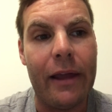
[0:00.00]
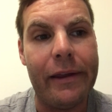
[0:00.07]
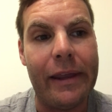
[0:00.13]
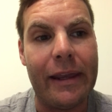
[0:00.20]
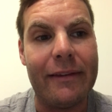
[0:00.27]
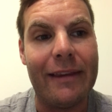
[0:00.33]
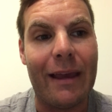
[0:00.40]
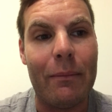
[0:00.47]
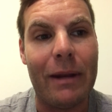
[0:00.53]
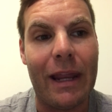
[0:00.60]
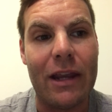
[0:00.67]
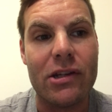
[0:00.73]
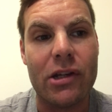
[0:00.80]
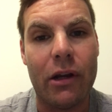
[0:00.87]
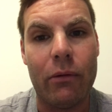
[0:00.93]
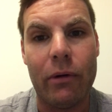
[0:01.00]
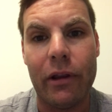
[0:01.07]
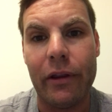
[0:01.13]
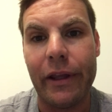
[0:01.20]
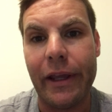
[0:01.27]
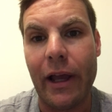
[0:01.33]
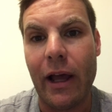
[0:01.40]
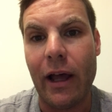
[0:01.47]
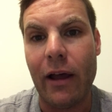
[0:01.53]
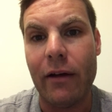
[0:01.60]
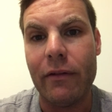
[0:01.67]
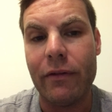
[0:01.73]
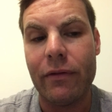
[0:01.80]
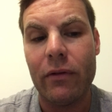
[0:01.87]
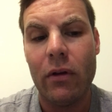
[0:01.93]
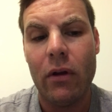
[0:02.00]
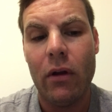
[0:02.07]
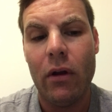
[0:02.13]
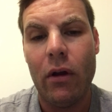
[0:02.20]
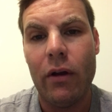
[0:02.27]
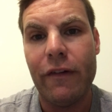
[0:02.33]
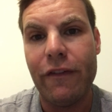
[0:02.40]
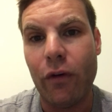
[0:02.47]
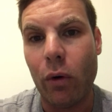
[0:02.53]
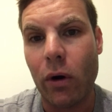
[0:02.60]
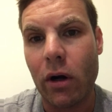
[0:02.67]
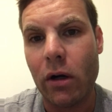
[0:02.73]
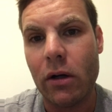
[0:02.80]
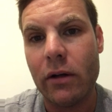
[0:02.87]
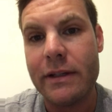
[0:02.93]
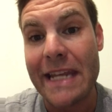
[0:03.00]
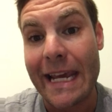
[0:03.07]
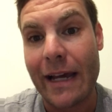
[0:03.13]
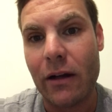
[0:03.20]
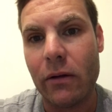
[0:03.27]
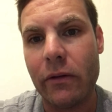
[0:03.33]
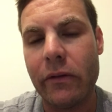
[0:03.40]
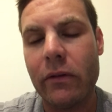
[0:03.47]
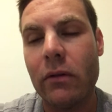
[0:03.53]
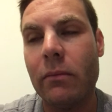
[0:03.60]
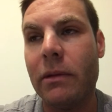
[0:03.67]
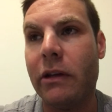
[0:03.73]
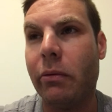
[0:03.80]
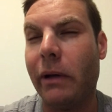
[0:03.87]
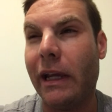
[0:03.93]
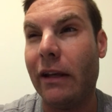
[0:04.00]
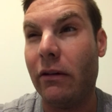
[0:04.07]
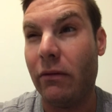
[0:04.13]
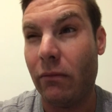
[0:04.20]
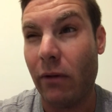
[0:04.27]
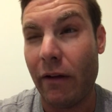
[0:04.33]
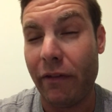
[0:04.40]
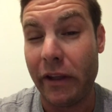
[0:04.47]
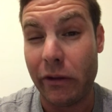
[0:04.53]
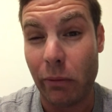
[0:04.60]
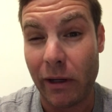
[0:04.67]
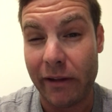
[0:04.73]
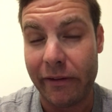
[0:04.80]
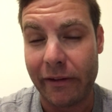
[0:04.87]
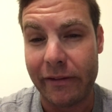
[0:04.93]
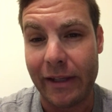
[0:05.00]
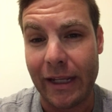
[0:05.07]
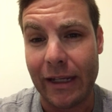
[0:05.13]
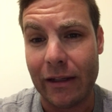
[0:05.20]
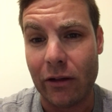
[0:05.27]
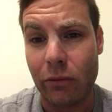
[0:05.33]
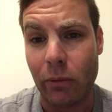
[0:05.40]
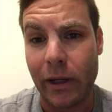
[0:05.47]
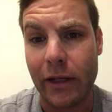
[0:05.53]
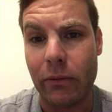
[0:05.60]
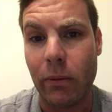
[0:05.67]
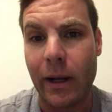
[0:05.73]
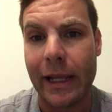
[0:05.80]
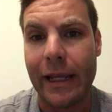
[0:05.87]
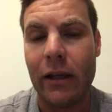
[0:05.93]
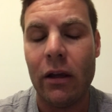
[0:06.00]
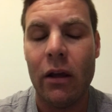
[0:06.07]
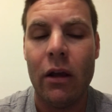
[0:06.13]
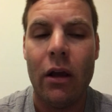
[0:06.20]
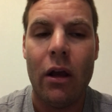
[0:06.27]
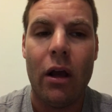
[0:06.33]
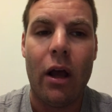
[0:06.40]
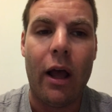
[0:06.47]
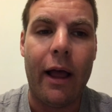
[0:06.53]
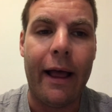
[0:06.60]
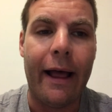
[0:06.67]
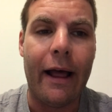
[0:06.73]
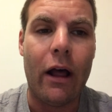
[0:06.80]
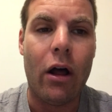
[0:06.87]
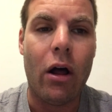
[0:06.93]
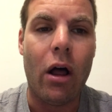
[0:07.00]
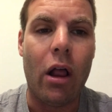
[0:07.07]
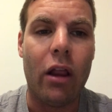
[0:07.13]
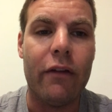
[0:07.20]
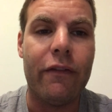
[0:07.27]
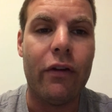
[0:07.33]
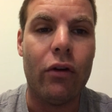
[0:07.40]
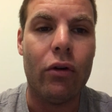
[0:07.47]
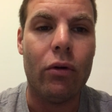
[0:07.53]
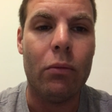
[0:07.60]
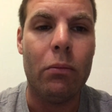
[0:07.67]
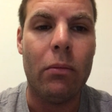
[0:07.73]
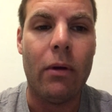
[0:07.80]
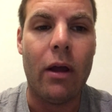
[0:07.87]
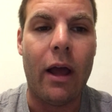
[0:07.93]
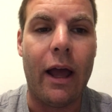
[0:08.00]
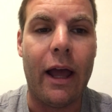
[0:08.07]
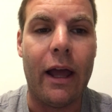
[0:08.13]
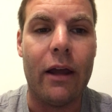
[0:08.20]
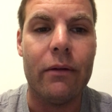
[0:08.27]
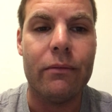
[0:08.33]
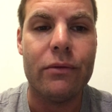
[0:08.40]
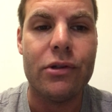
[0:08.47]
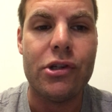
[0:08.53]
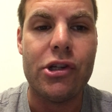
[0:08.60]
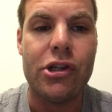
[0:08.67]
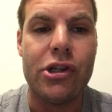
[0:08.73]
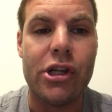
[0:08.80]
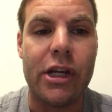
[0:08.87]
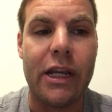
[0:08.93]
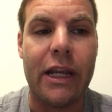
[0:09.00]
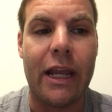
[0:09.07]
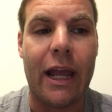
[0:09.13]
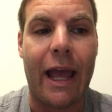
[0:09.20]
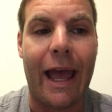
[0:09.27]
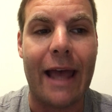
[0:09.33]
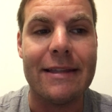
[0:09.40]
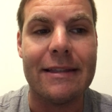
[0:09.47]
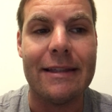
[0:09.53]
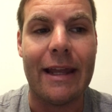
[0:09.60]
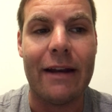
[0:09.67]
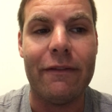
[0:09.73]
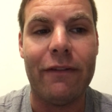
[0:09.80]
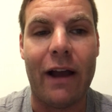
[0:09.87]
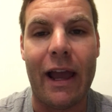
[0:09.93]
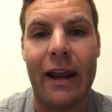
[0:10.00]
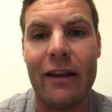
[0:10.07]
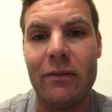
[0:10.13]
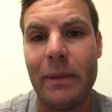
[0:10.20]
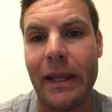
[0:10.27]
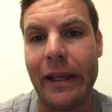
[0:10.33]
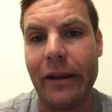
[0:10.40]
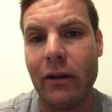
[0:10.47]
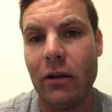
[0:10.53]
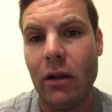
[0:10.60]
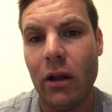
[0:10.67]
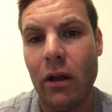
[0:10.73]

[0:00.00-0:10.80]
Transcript: examination really of four towns between roughly 2016 to 2020, all of whom she has identified as being